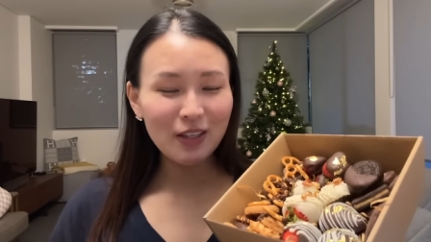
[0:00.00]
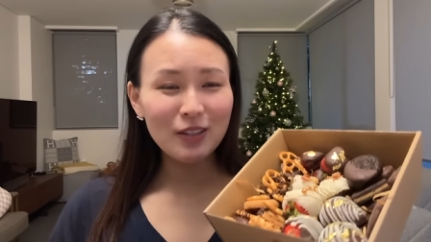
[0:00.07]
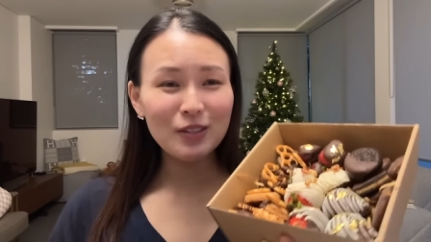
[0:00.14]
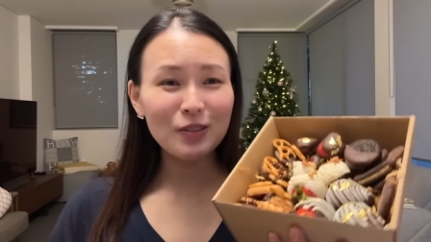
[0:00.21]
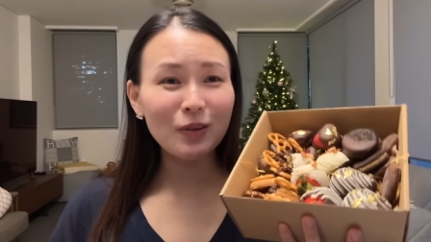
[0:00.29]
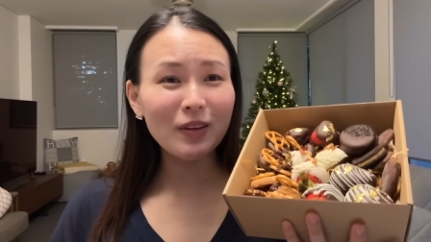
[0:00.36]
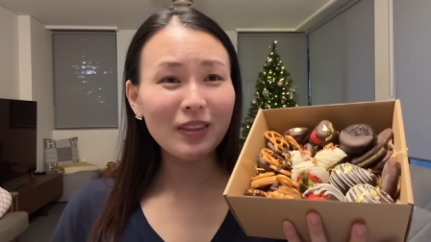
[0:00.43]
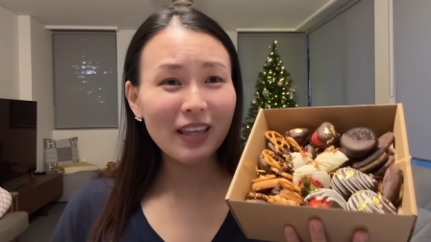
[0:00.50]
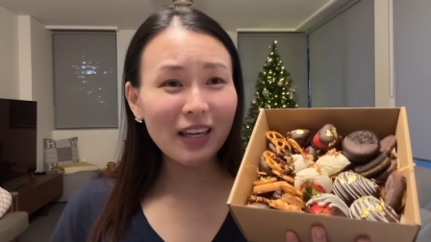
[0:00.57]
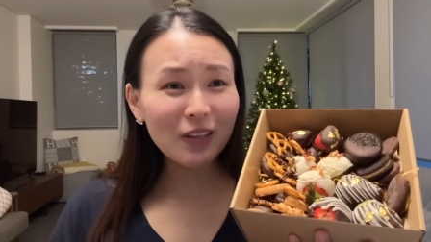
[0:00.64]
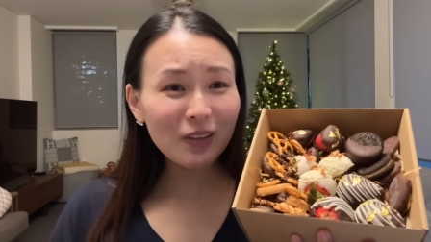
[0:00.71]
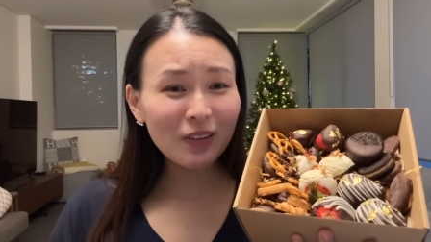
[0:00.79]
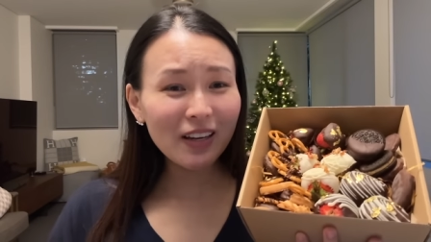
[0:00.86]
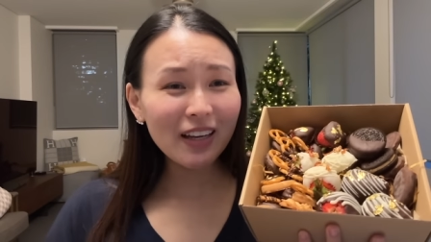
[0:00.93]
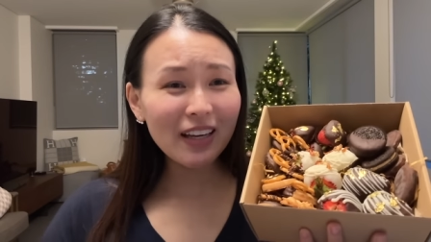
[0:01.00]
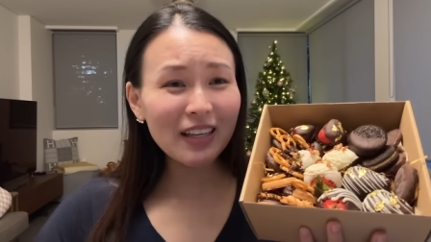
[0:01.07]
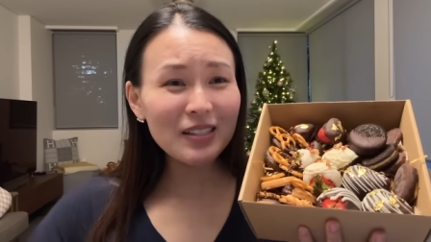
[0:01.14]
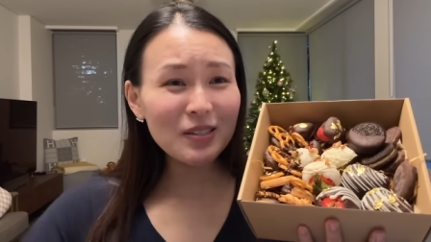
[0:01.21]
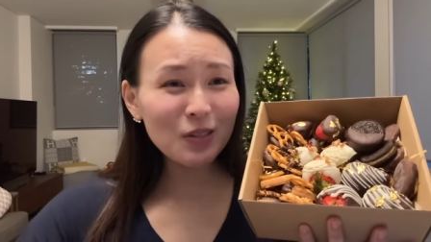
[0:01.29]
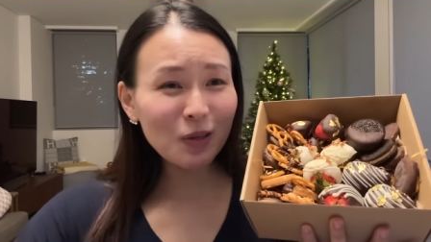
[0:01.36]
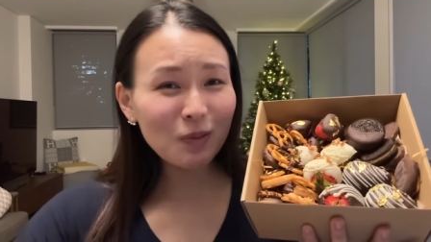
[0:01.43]
So thank you again
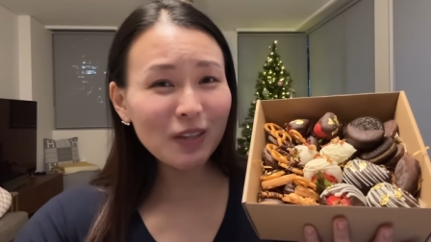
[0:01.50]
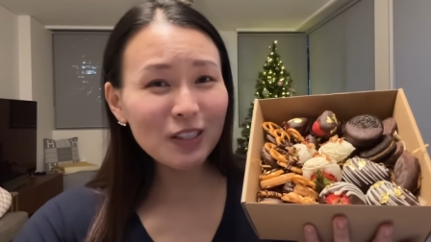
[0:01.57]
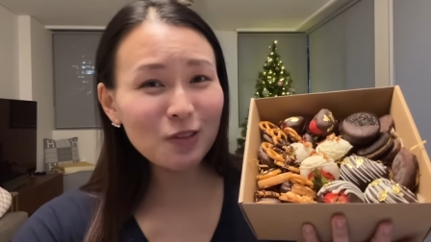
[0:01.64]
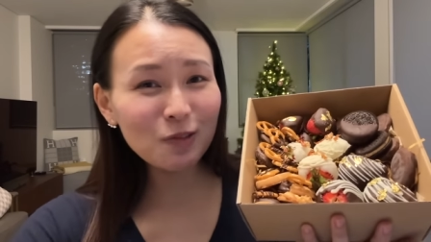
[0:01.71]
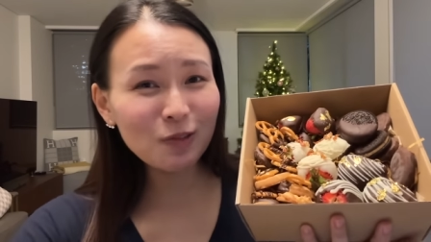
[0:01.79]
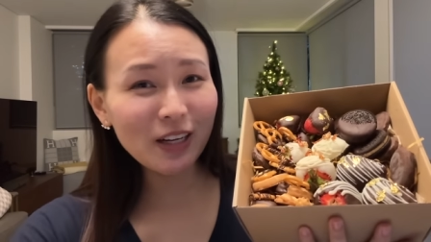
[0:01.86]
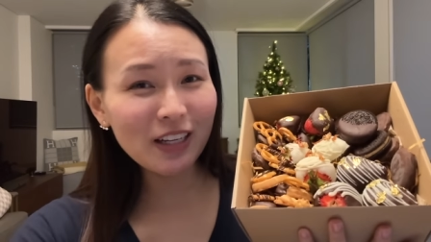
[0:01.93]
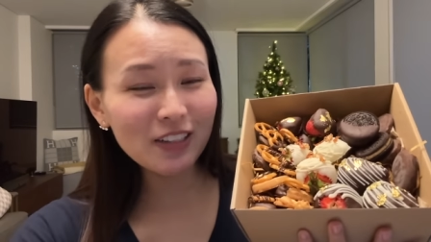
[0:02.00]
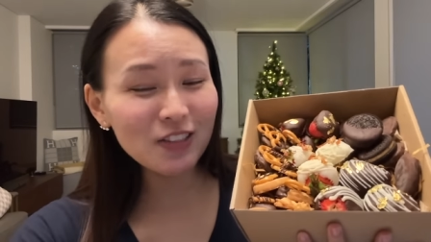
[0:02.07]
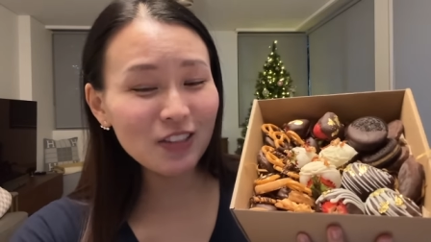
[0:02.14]
so much, Rach.